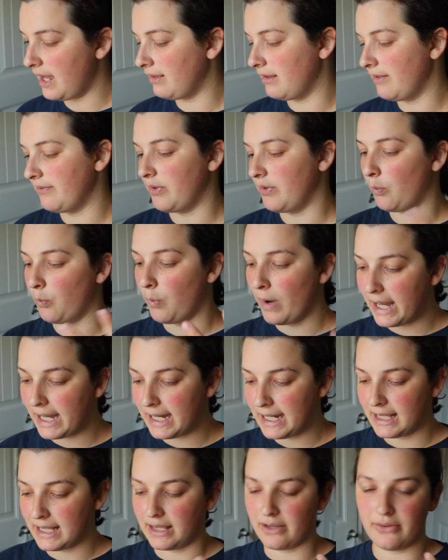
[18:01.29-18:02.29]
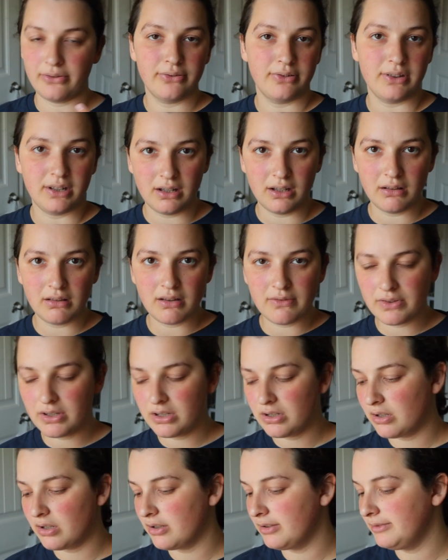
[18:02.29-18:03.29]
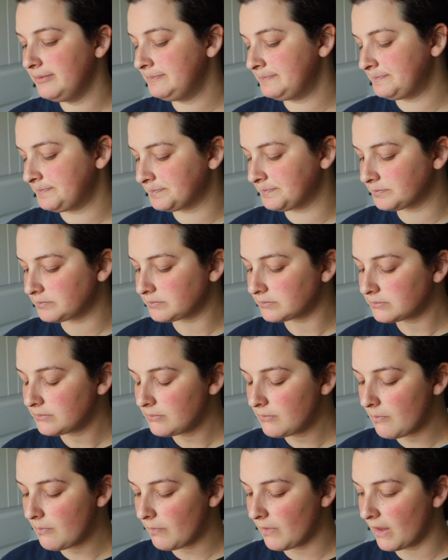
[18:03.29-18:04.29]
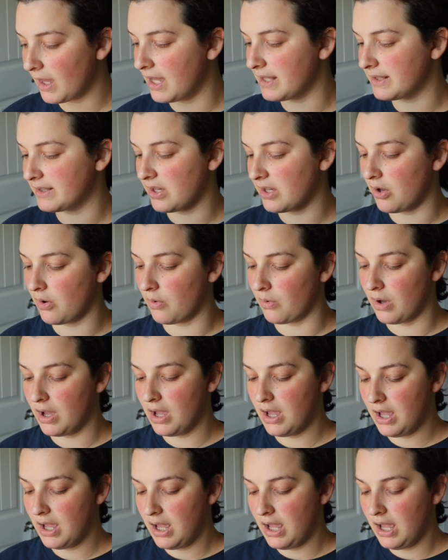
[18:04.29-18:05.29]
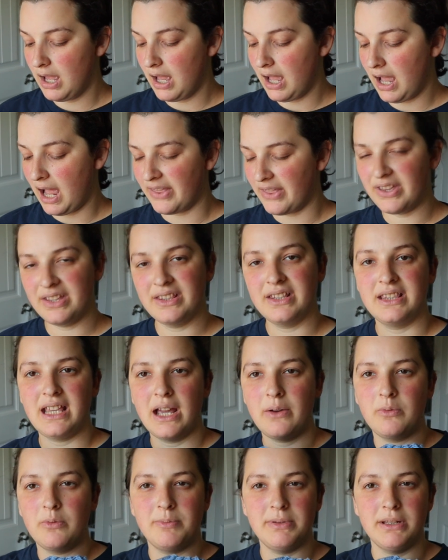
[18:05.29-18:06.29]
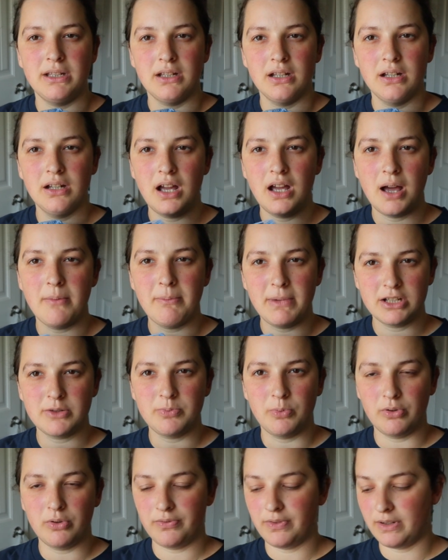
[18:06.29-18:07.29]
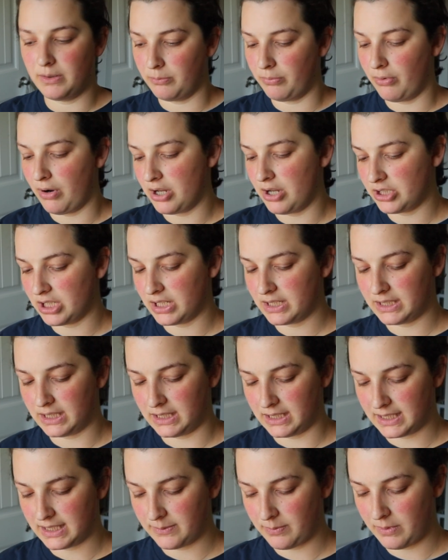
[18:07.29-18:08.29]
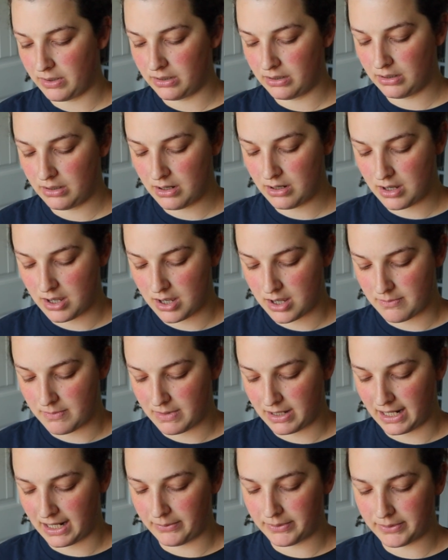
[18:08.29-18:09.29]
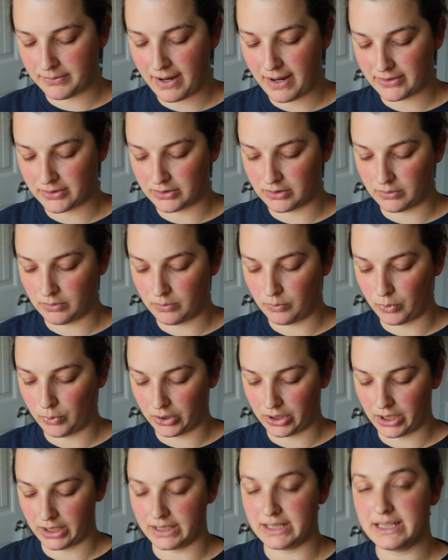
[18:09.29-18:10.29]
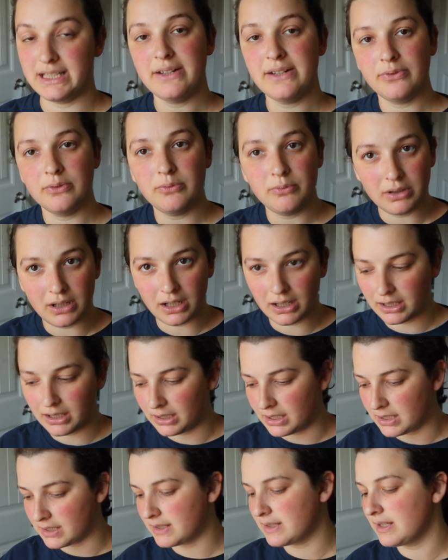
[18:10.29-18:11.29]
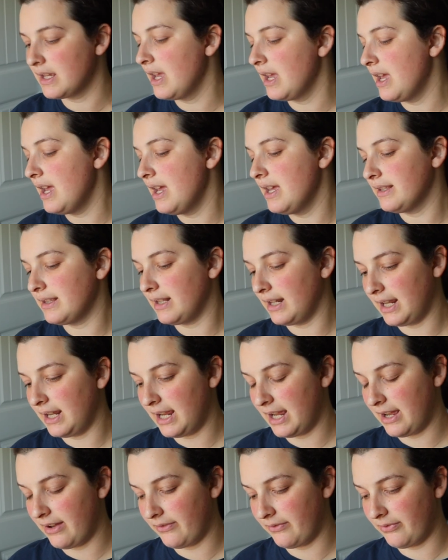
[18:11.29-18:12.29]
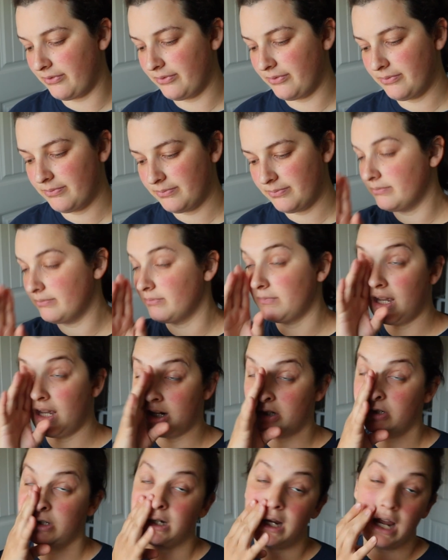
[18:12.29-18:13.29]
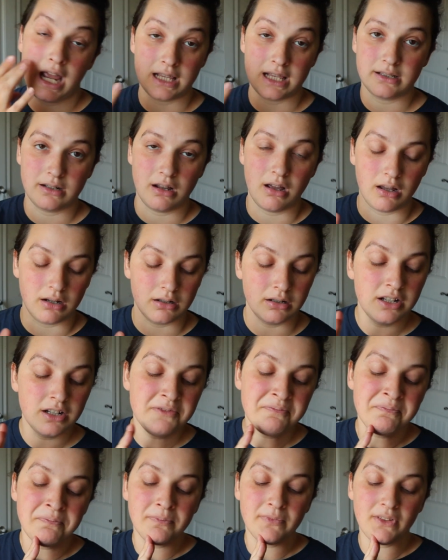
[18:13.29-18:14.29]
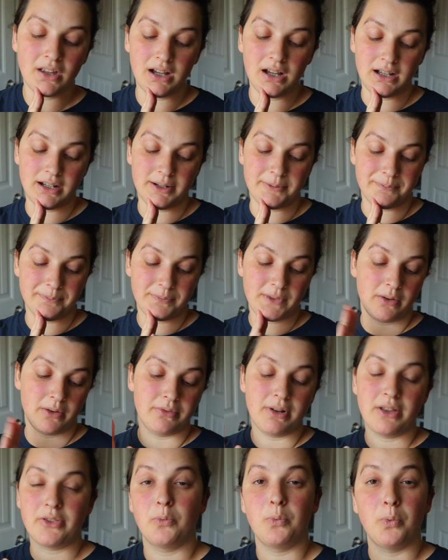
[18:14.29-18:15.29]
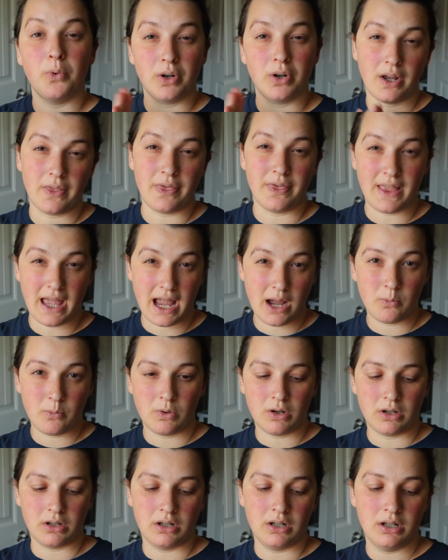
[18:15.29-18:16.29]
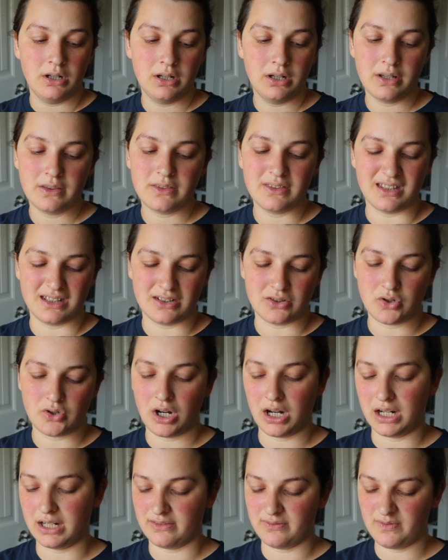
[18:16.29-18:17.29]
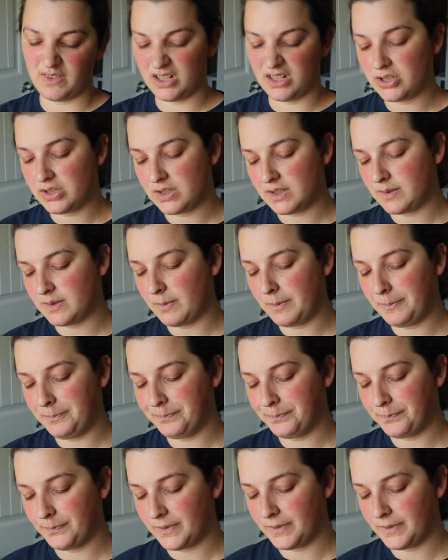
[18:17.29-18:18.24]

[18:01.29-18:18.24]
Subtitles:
I love the weight and the feel of the yarn, and so I think that would be a much more fun project than this one, and I would rather work on a different ranunculus that I have actually cast on. I would rather work on that one than try and finish this one.